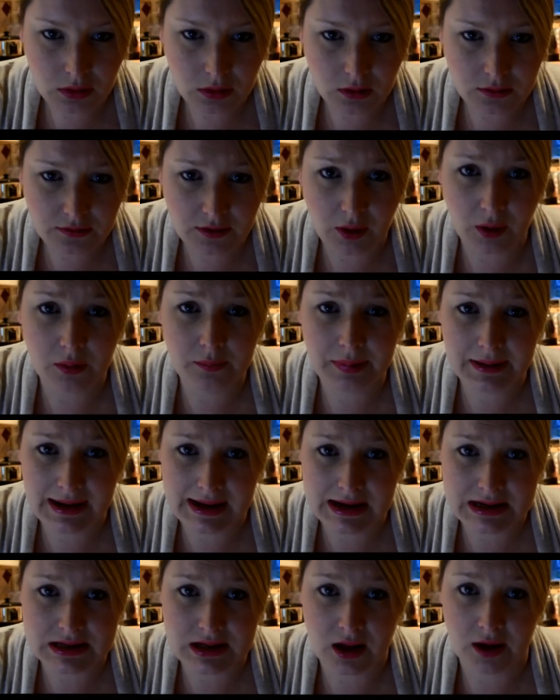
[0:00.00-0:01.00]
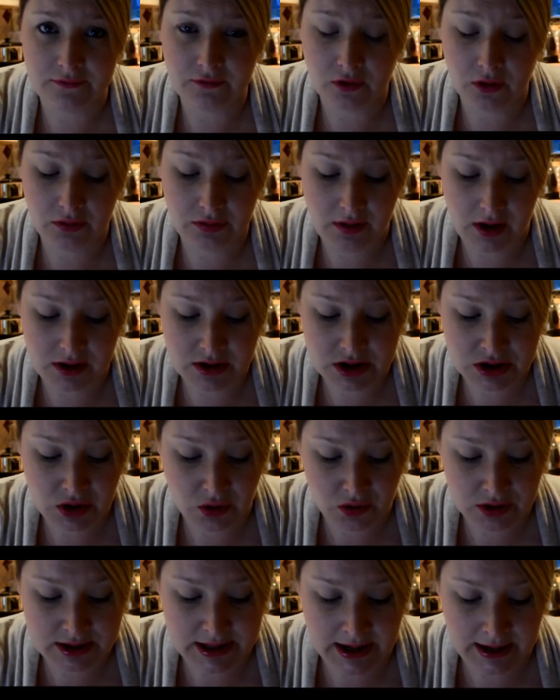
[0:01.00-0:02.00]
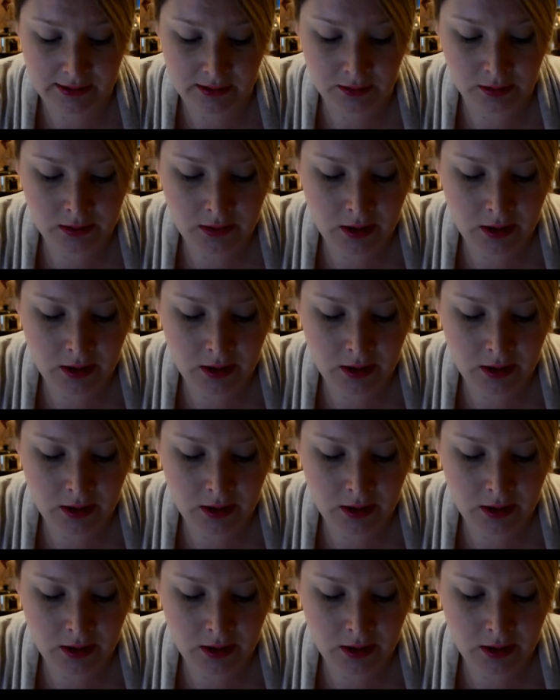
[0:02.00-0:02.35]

So I'm pleased that I've got those sorted.